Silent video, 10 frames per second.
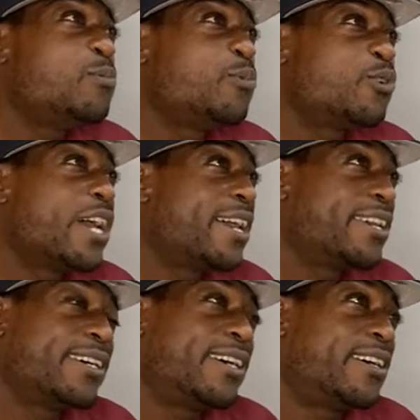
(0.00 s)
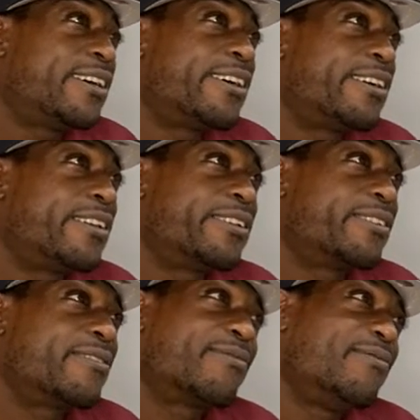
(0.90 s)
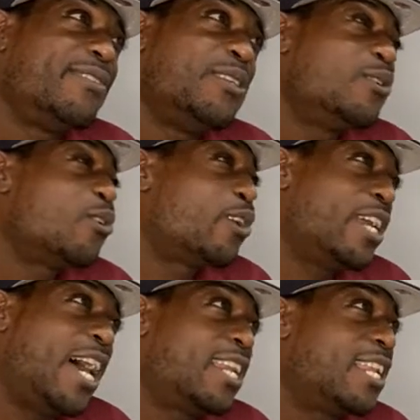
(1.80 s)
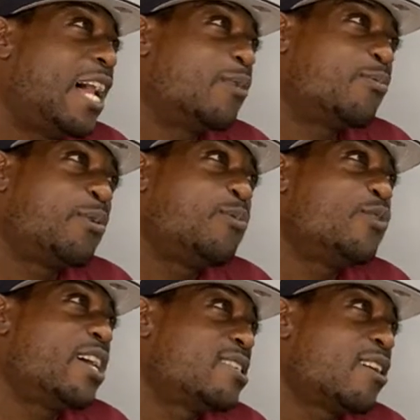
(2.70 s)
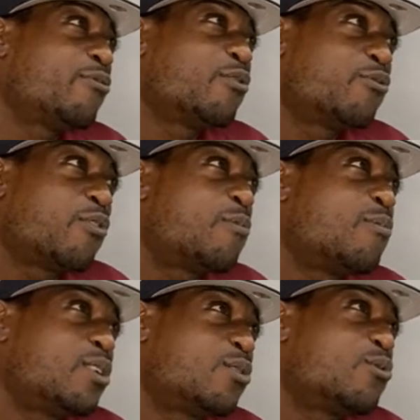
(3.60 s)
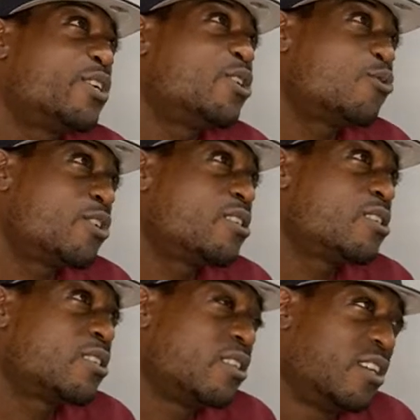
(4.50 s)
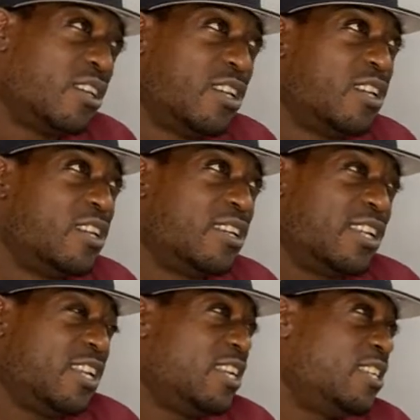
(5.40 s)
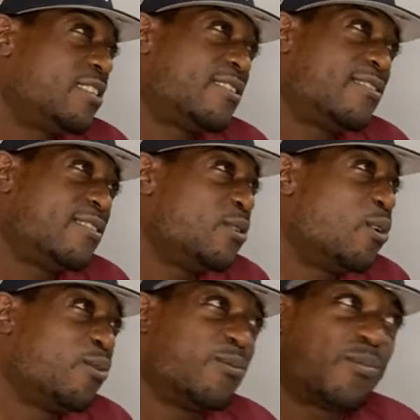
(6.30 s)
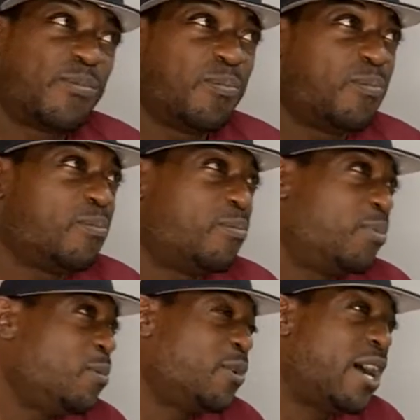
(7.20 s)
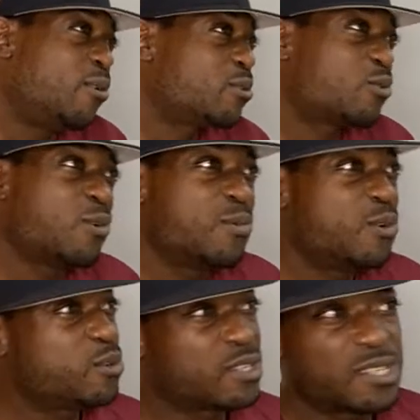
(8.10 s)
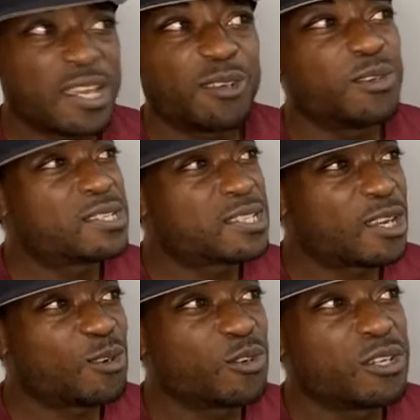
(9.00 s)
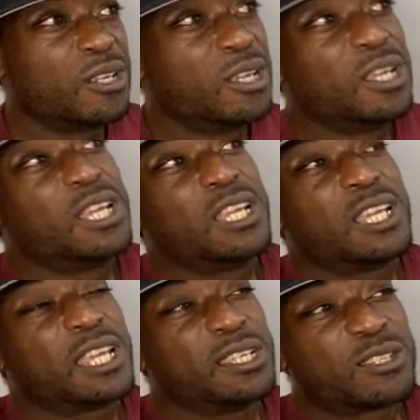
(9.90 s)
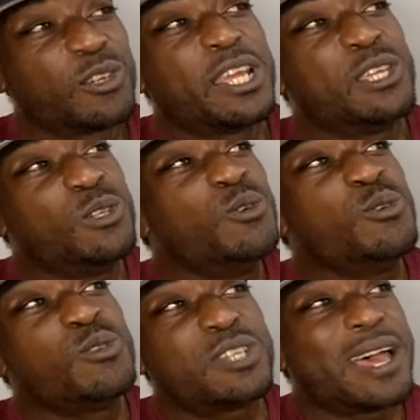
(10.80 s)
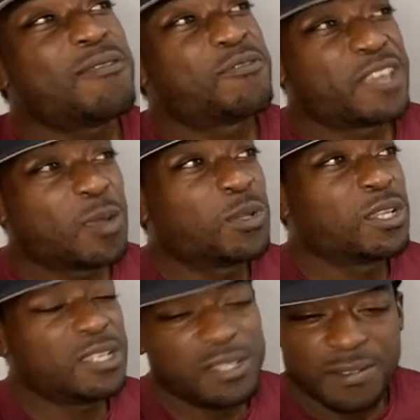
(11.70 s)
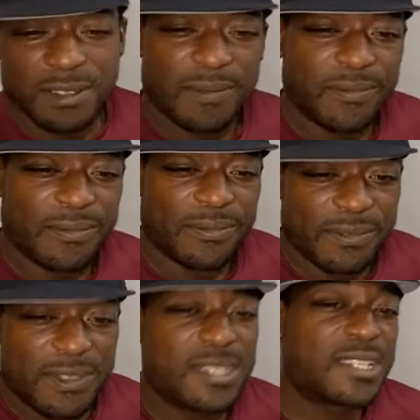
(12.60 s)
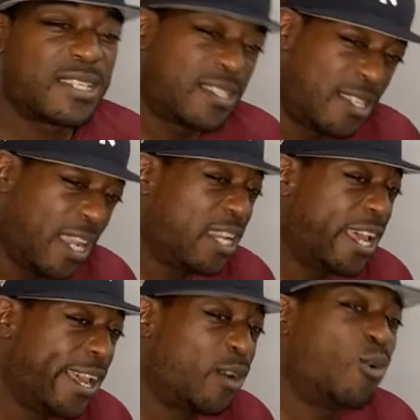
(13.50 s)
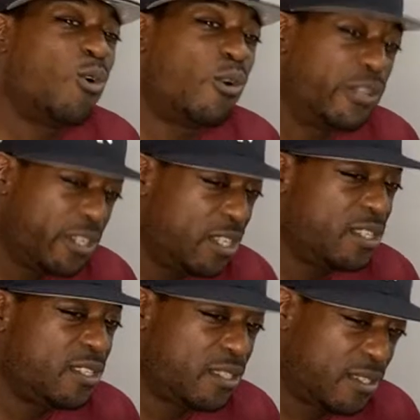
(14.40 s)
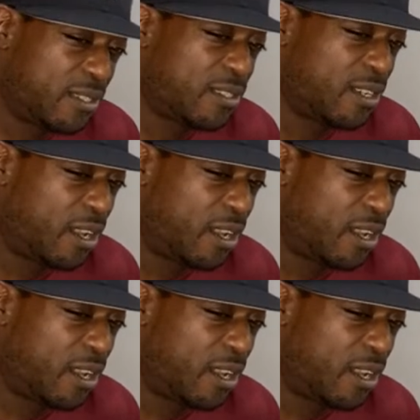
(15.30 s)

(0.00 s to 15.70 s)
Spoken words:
people that, they had a lot of people that suffered from mental illness and, people that was criminals, et cetera, et cetera. And so they used that family to say that all of these,